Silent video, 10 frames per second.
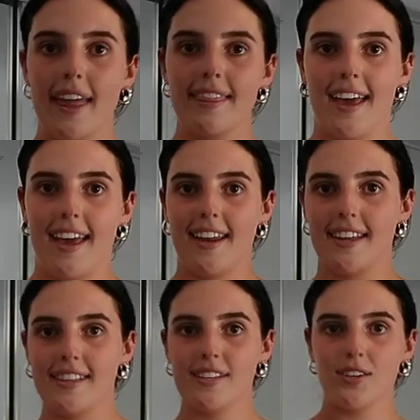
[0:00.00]
And
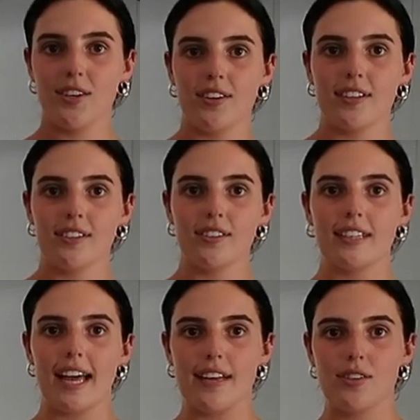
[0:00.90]
then this cute little
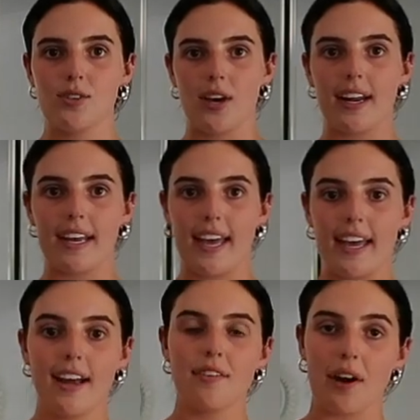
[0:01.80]
lace shirt,
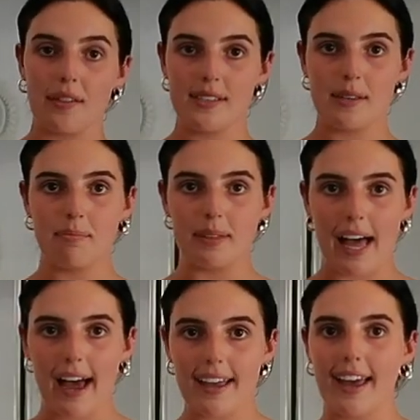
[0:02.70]
again I've got this in
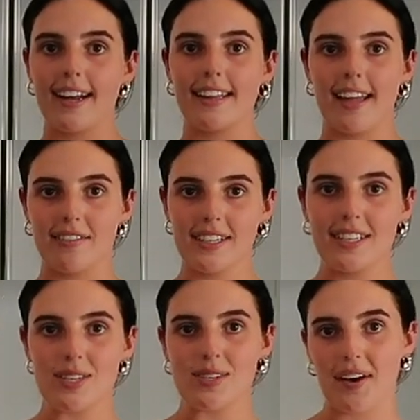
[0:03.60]
black and I love
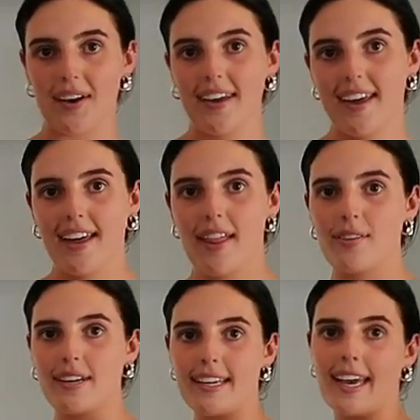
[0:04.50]
it, so
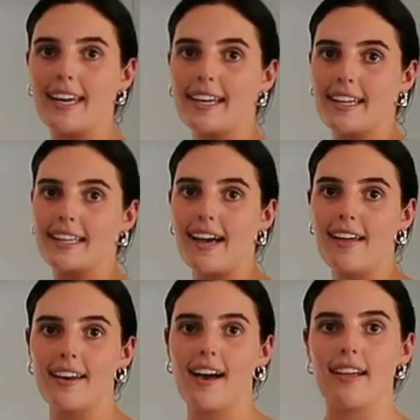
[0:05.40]
thought I'd get it in the
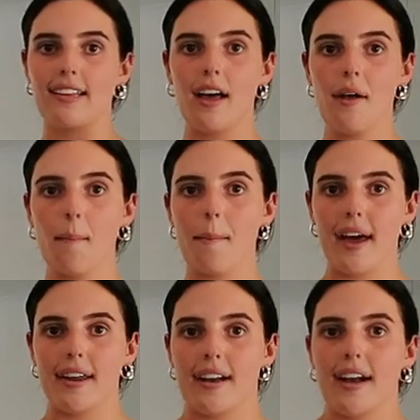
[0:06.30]
other color,
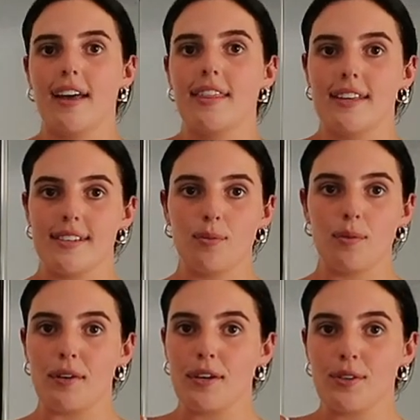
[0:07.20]
but this would
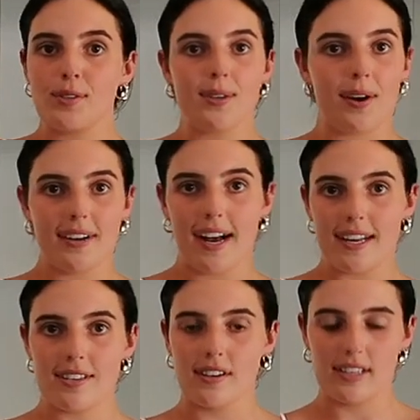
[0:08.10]
be so
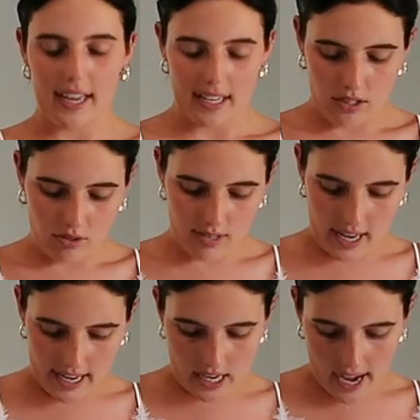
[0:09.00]
nice on like a little
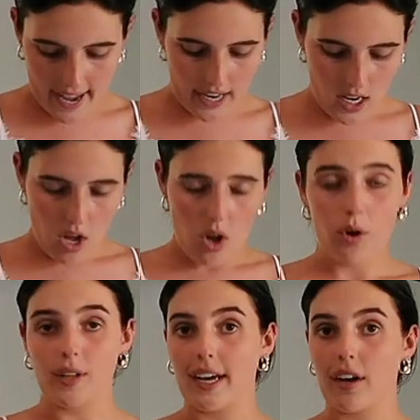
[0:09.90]
date night
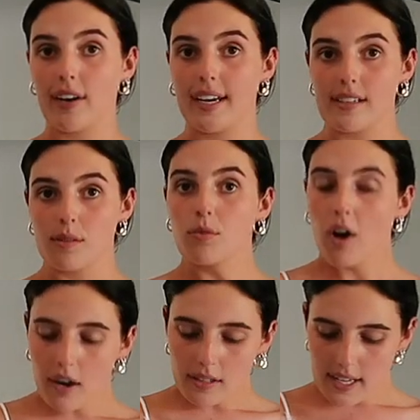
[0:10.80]
or like going to get some
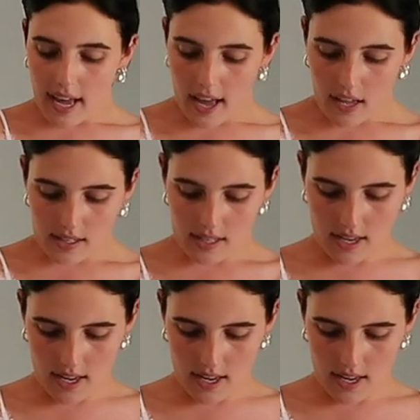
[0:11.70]
cocktails.